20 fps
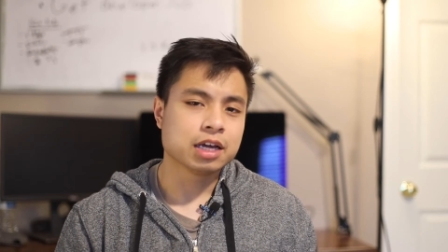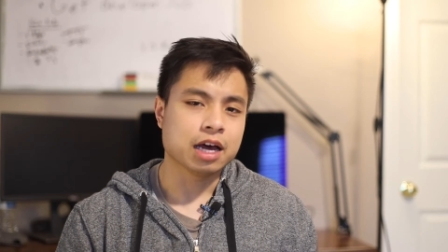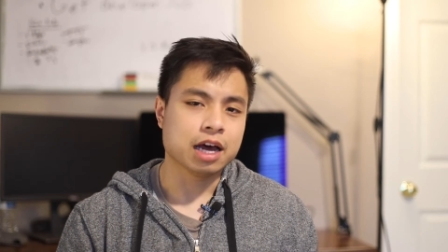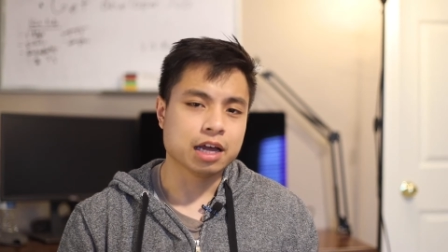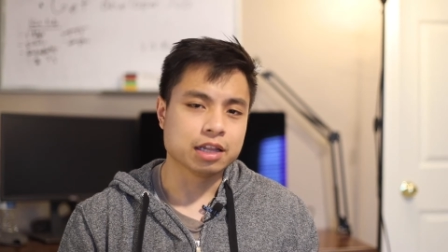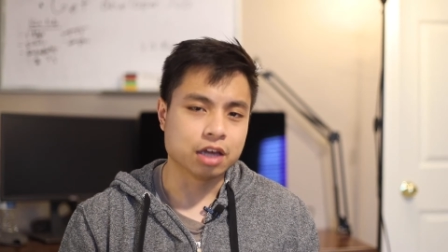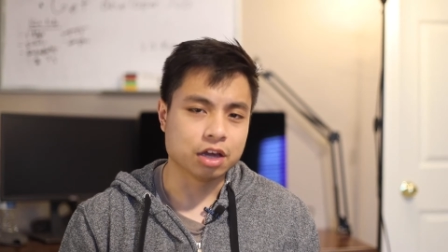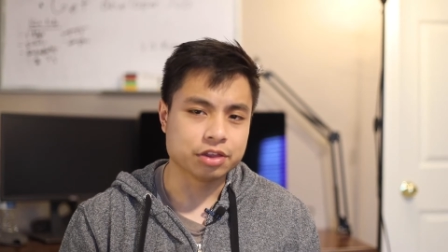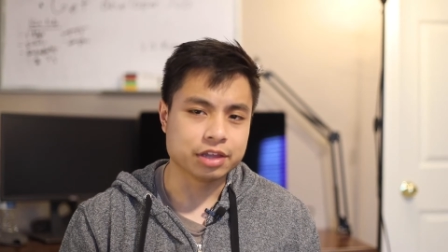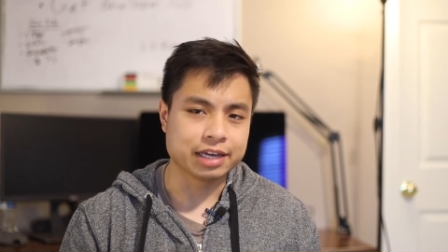
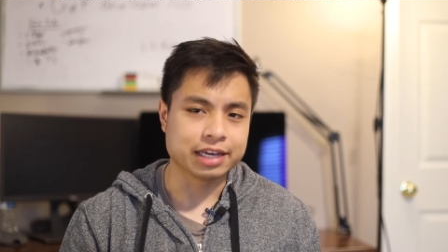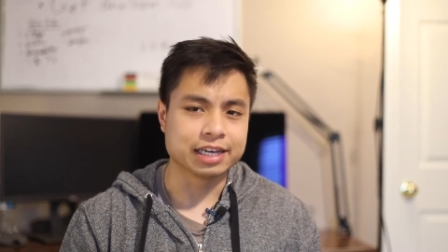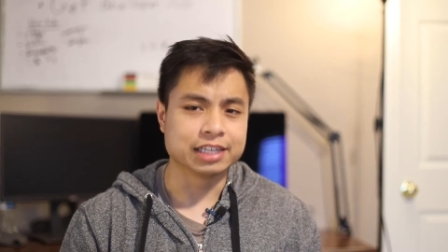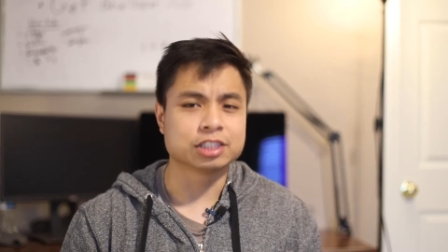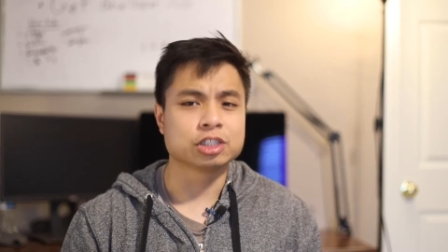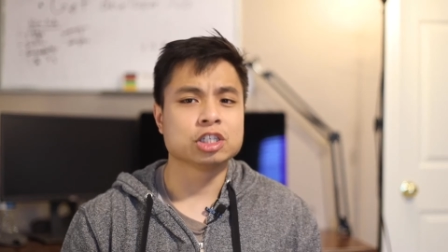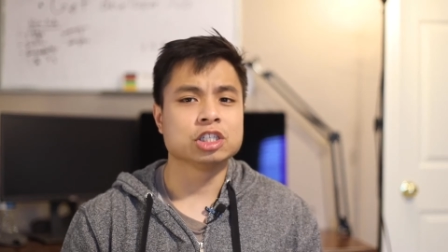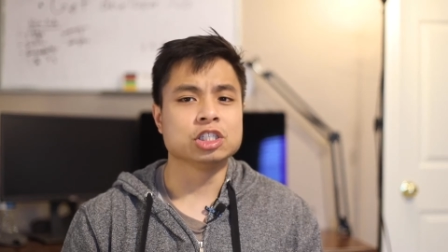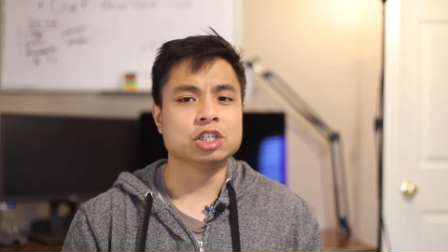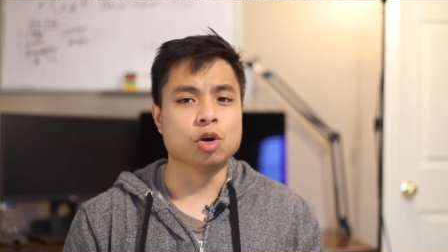Another thing
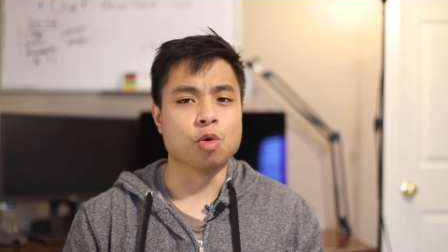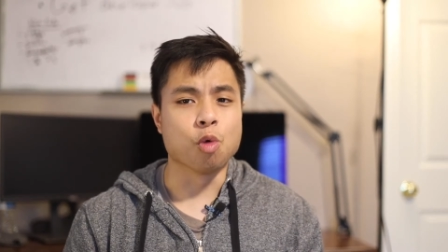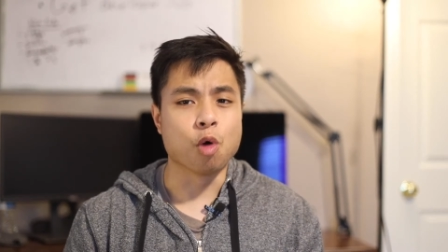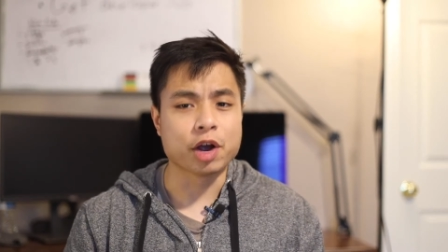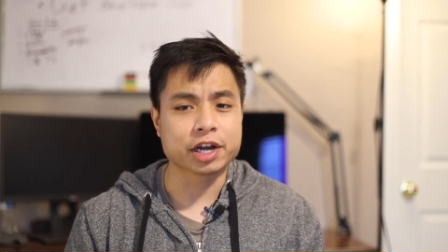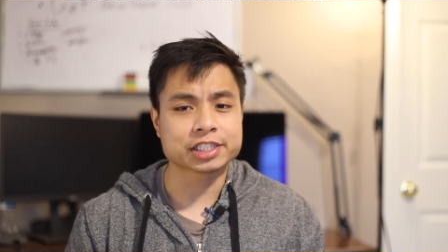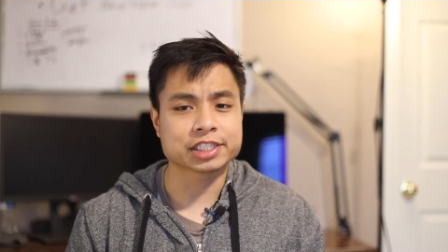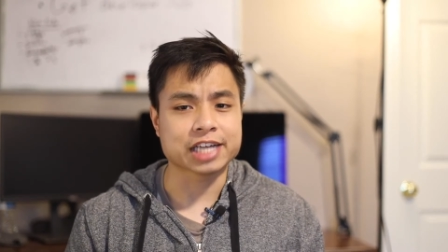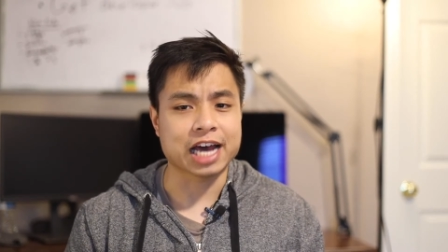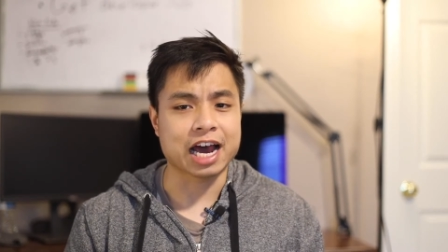is your
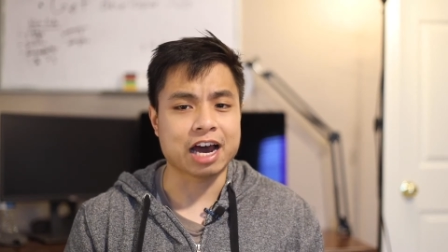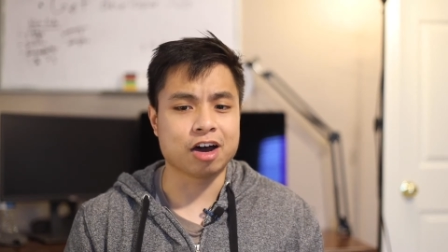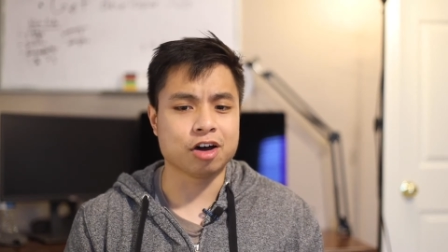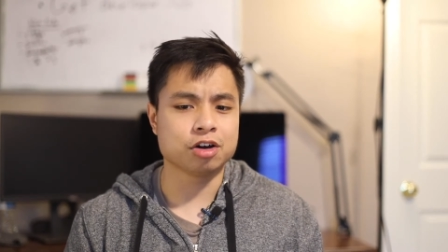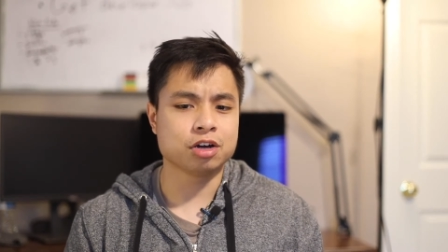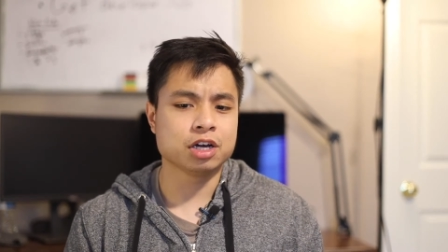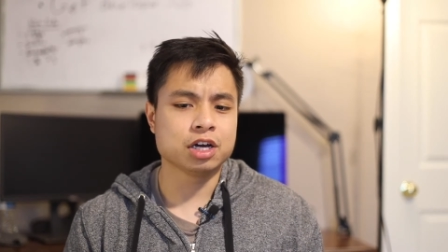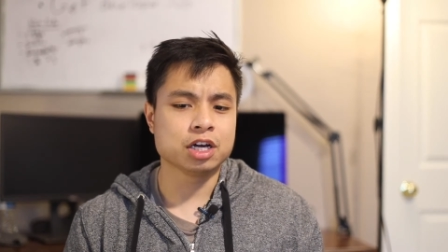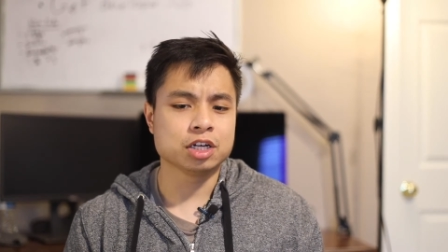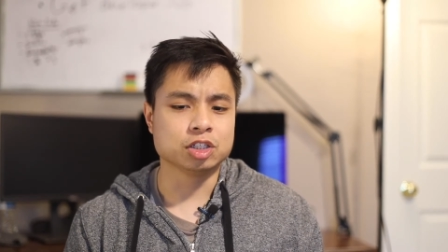work
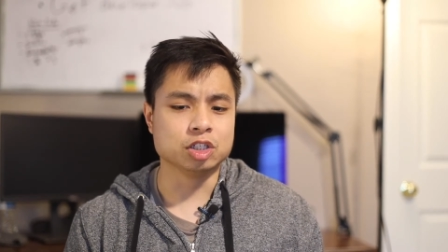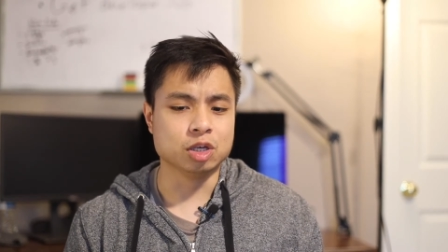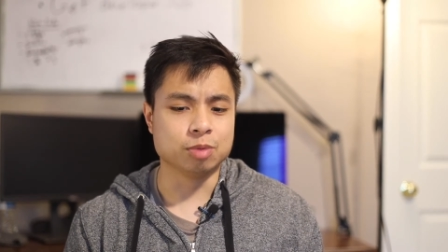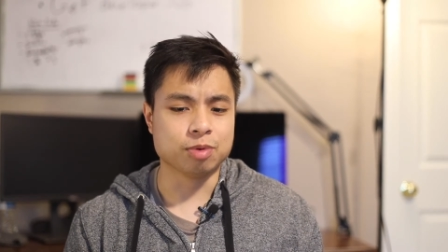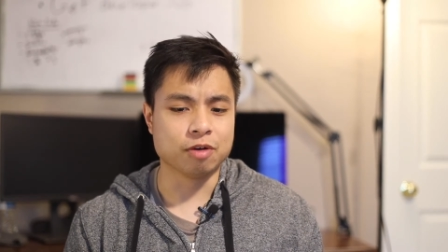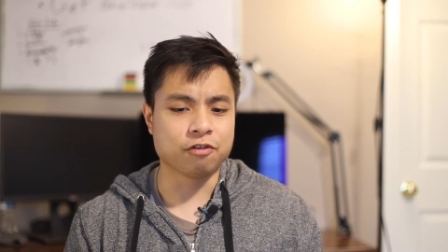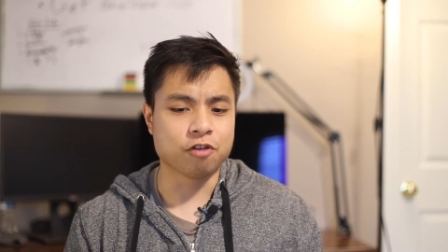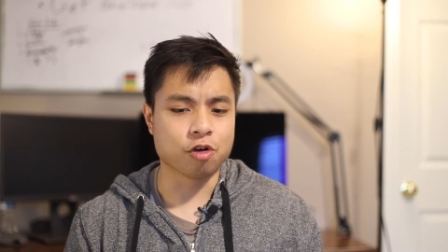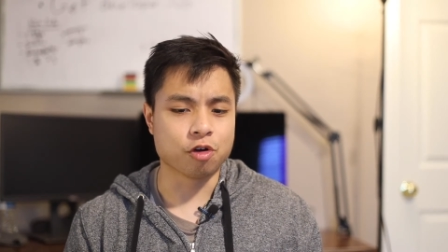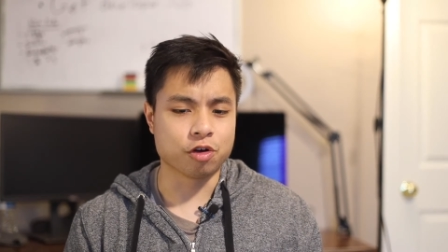style. Do you
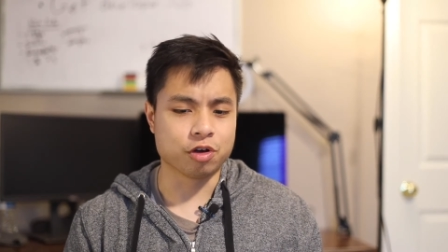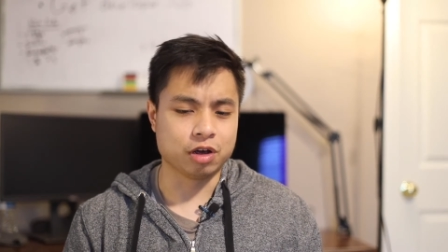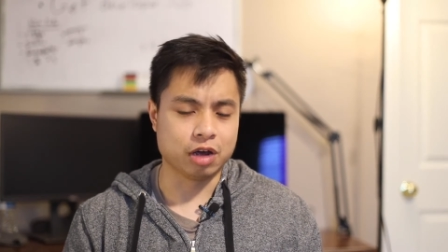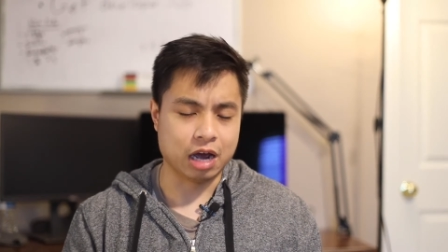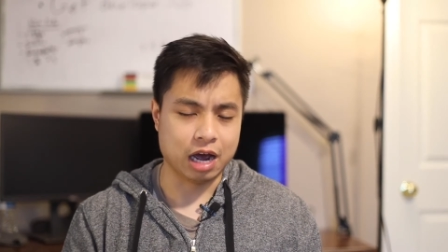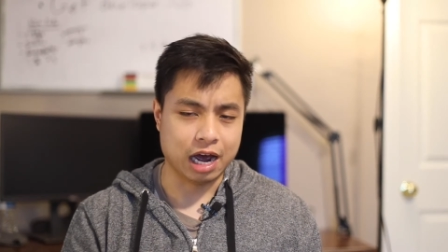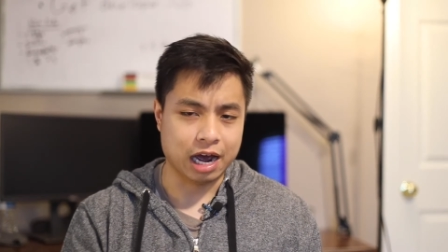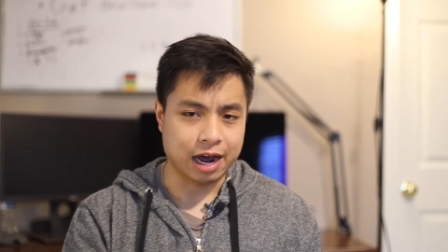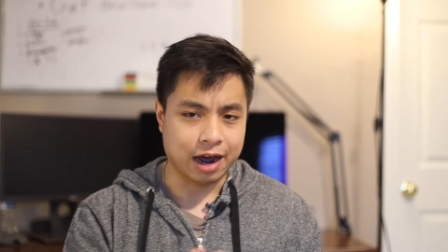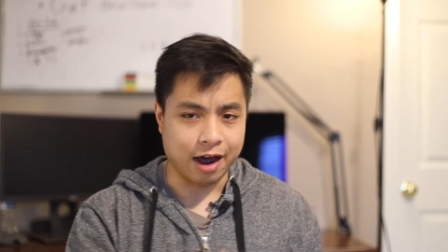prefer